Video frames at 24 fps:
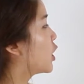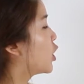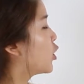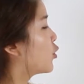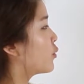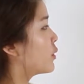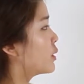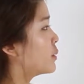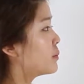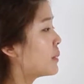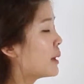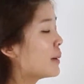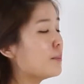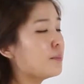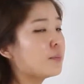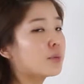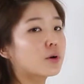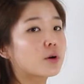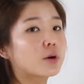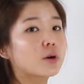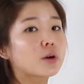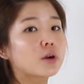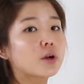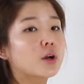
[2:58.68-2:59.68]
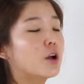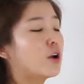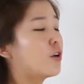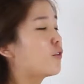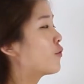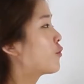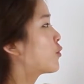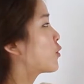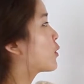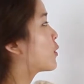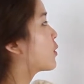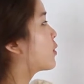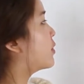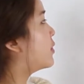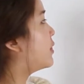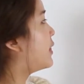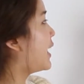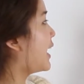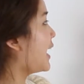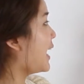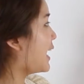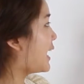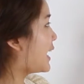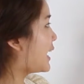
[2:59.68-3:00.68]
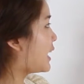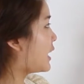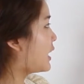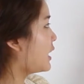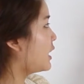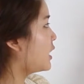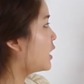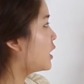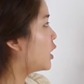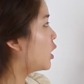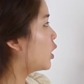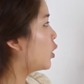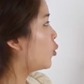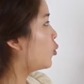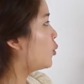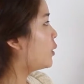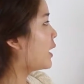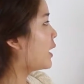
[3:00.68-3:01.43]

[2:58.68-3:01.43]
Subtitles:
Remember, for they, we